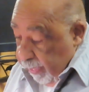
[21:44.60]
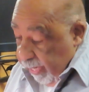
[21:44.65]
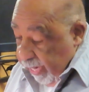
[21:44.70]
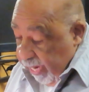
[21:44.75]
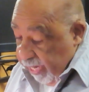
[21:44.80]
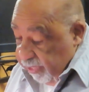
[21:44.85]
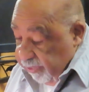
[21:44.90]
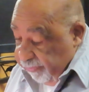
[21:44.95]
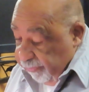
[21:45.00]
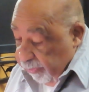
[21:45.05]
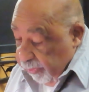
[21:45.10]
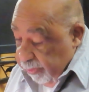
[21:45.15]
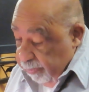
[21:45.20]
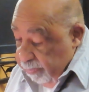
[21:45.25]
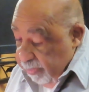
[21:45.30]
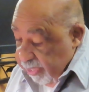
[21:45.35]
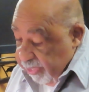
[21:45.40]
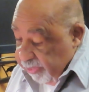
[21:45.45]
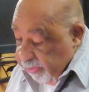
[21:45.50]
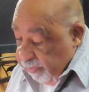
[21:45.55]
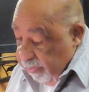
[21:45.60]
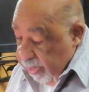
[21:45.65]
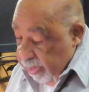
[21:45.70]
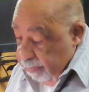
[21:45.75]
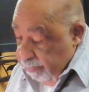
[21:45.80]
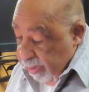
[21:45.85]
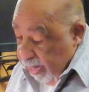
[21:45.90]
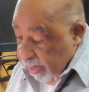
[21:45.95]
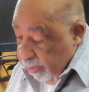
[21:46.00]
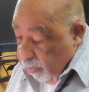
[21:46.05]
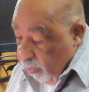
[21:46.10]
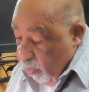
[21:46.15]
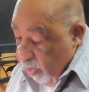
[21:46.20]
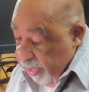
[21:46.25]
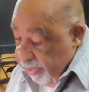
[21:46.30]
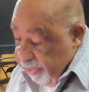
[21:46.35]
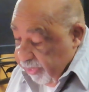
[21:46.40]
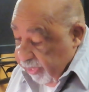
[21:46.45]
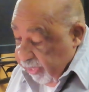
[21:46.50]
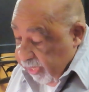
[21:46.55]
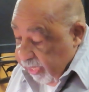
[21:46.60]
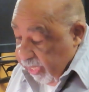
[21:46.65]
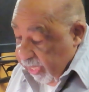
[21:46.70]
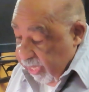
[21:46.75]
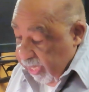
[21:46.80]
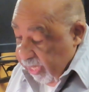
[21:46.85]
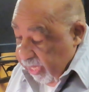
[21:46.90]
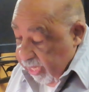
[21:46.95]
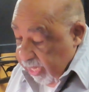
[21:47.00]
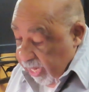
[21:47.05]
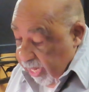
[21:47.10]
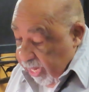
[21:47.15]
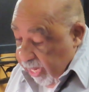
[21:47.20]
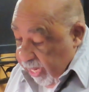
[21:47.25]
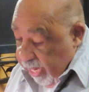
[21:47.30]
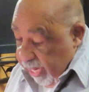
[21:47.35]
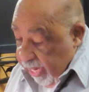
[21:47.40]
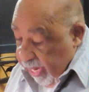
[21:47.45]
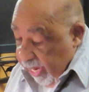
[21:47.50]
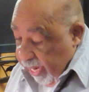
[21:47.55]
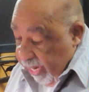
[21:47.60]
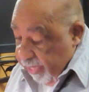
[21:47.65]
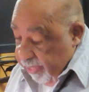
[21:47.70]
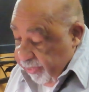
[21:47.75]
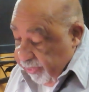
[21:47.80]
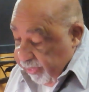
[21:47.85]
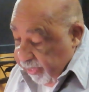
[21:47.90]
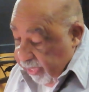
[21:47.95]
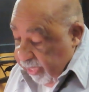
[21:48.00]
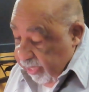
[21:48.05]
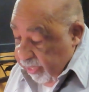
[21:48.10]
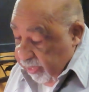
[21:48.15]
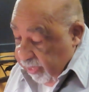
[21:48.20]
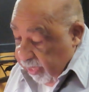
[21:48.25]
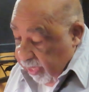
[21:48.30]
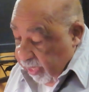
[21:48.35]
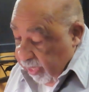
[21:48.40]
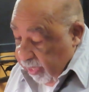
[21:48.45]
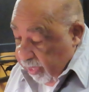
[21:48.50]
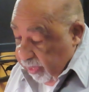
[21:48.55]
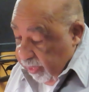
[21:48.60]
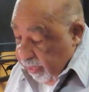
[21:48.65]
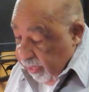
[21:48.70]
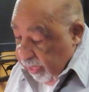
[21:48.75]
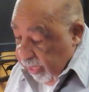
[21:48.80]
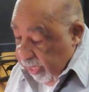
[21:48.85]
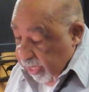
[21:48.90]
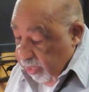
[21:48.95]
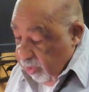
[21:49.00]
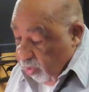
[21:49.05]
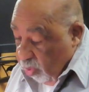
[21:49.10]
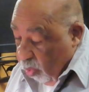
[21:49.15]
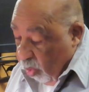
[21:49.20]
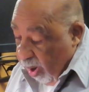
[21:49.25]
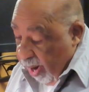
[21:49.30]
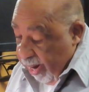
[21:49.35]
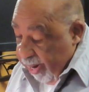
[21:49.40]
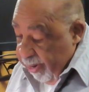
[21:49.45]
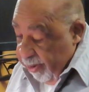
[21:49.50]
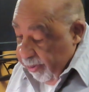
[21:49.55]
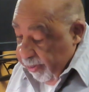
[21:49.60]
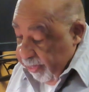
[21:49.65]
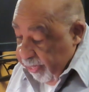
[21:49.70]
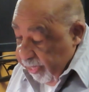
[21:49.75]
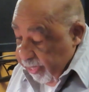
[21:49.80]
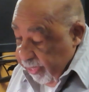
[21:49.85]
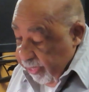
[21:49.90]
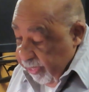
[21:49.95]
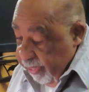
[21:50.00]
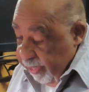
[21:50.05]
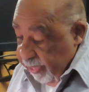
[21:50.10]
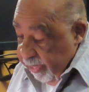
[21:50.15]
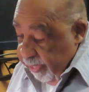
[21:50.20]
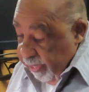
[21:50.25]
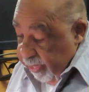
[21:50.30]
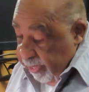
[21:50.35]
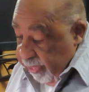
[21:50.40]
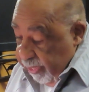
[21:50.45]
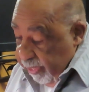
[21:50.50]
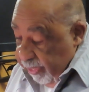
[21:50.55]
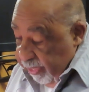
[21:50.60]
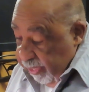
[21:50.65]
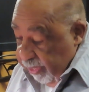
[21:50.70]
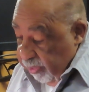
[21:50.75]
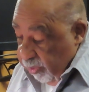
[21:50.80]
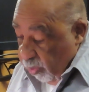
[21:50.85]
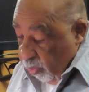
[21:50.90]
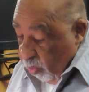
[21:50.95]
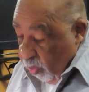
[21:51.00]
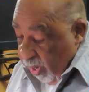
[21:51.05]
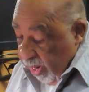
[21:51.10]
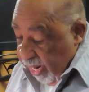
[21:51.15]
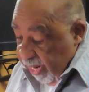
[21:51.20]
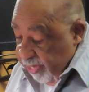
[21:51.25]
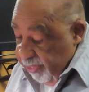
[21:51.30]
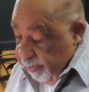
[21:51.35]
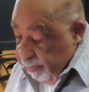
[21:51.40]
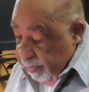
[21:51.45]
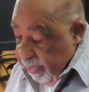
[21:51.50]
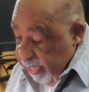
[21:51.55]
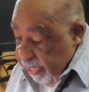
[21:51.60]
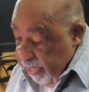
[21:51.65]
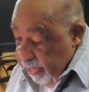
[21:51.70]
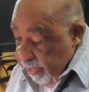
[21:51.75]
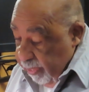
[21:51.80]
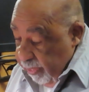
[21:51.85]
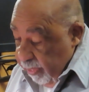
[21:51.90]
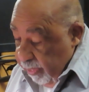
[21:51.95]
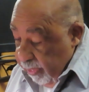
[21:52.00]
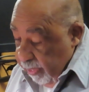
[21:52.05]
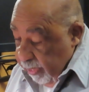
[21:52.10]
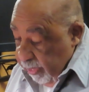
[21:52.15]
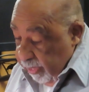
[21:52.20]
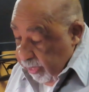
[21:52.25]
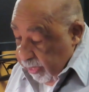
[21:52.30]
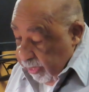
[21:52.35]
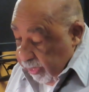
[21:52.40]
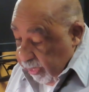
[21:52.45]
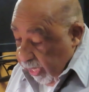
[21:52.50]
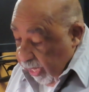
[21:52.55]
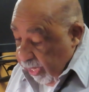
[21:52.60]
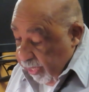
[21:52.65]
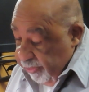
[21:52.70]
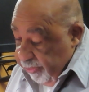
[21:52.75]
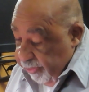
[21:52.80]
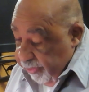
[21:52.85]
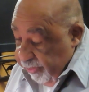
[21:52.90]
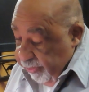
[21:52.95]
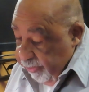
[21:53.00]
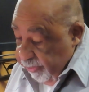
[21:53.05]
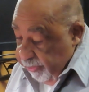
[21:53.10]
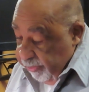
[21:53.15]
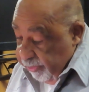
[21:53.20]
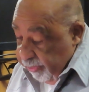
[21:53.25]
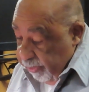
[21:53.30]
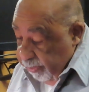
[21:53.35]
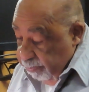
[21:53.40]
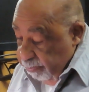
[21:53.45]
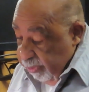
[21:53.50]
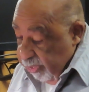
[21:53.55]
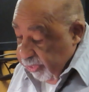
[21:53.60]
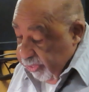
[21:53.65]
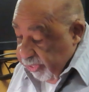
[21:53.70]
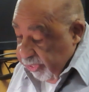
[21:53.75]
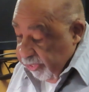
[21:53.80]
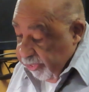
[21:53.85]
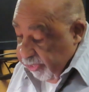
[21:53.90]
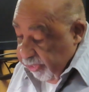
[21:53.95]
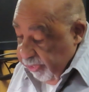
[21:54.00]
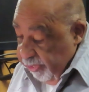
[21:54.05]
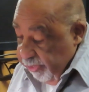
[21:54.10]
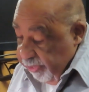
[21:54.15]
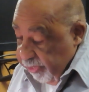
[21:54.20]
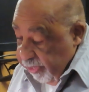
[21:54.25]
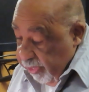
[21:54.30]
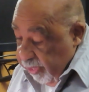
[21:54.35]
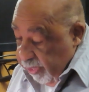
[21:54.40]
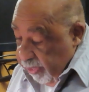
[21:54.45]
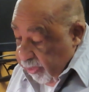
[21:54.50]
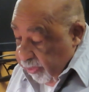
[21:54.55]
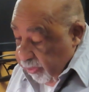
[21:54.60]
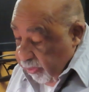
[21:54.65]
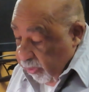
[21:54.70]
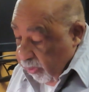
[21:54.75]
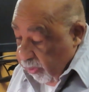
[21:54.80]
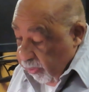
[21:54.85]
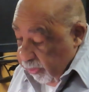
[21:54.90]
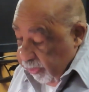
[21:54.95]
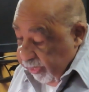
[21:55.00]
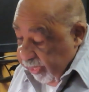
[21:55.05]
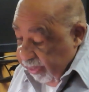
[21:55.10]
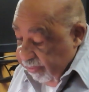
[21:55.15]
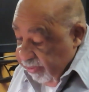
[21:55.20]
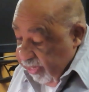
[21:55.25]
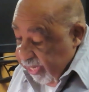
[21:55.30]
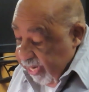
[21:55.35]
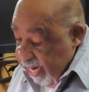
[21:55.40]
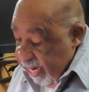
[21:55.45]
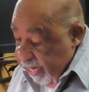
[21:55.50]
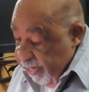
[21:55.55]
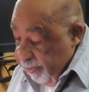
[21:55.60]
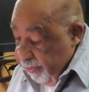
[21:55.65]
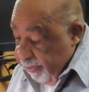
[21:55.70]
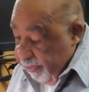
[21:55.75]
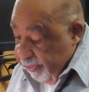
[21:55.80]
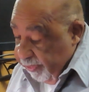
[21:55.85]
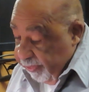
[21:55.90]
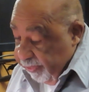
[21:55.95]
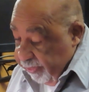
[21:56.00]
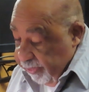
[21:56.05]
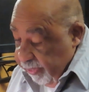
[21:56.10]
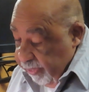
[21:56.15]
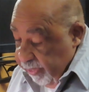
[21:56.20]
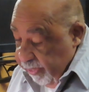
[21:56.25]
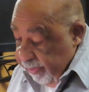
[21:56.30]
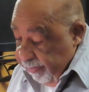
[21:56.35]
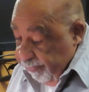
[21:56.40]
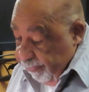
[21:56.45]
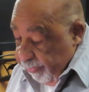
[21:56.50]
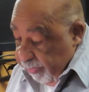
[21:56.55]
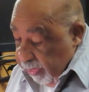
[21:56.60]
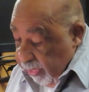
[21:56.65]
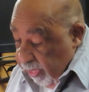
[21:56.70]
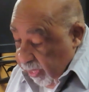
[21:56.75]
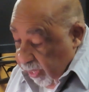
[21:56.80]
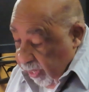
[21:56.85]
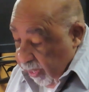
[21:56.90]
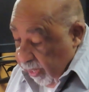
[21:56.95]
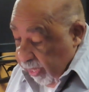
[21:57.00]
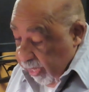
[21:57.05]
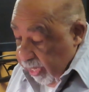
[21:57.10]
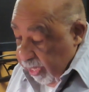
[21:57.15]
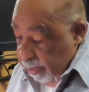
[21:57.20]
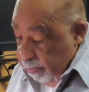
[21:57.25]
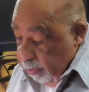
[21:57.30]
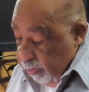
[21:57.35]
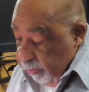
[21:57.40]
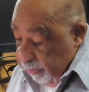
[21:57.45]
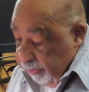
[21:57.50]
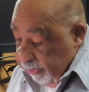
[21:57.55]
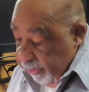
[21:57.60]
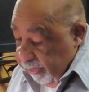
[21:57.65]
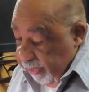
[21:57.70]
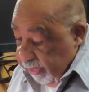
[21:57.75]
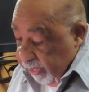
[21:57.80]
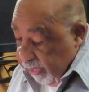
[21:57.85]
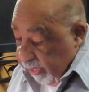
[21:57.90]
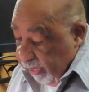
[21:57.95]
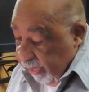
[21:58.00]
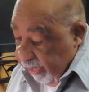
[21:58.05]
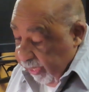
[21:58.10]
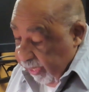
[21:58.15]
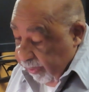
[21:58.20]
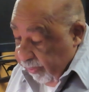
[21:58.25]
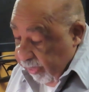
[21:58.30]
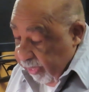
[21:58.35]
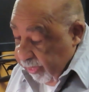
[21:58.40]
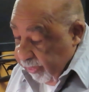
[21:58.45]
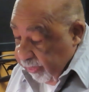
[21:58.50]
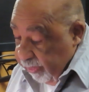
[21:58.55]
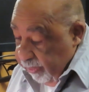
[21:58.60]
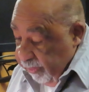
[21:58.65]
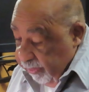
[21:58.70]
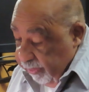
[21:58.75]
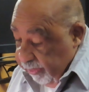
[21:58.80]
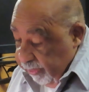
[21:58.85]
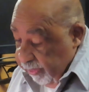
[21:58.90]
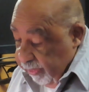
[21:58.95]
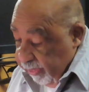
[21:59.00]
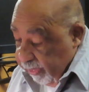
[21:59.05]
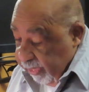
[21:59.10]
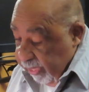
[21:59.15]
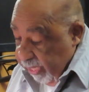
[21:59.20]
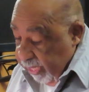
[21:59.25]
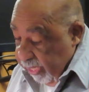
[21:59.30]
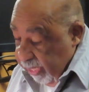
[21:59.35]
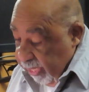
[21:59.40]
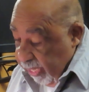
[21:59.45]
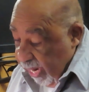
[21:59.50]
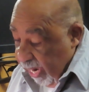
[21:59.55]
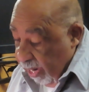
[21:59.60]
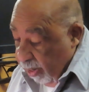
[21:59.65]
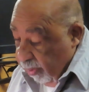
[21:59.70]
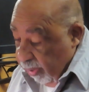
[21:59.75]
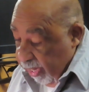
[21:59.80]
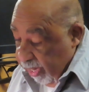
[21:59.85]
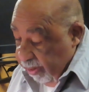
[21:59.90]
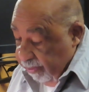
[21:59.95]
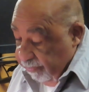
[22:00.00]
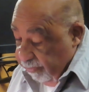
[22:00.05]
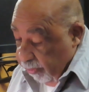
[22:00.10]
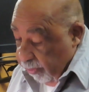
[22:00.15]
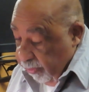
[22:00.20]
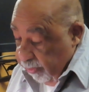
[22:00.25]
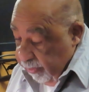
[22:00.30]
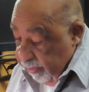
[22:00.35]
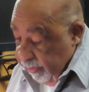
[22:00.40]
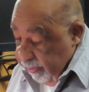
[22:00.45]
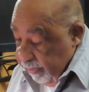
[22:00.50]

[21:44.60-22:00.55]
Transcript: As for the mystery about which the king has in, uh, inquired, neither wise men, conjurers, magicians, nor divinators are able to declare it to the king. However,